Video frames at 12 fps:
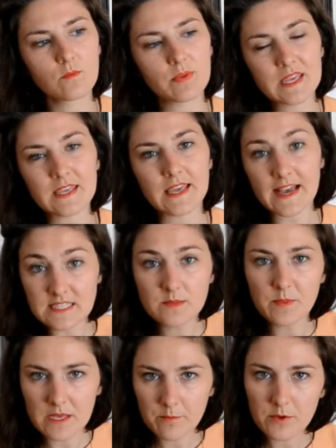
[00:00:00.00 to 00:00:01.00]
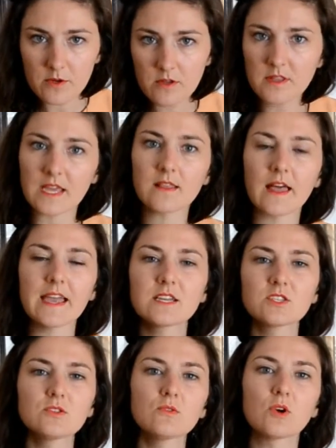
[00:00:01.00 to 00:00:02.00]
be yes people. They
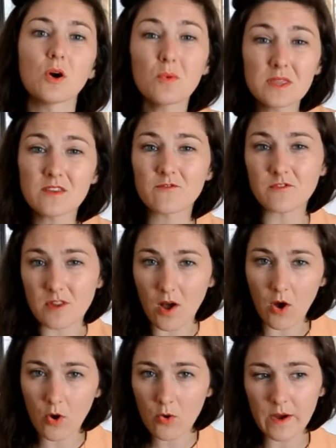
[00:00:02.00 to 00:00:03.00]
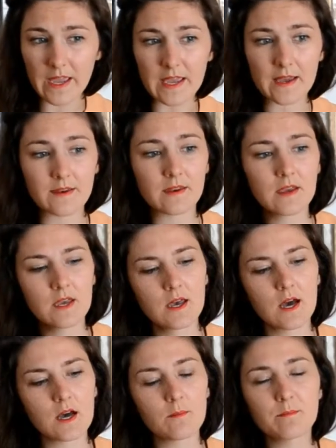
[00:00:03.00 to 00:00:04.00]
like to go with the flow and
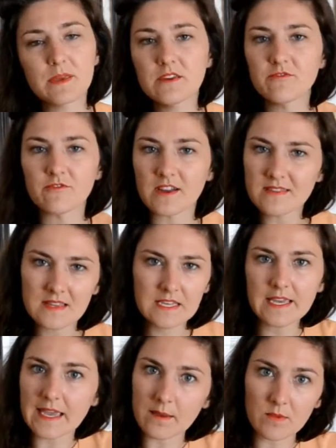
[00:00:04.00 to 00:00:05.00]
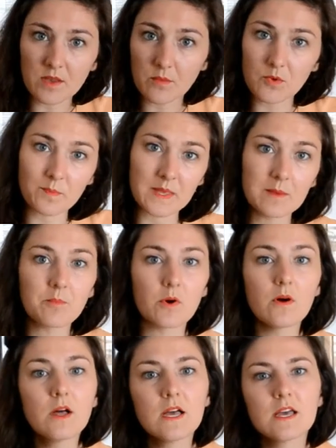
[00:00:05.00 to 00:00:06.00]
be friendly, amiable
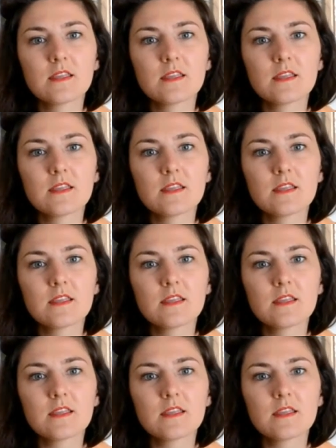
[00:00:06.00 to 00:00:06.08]
people.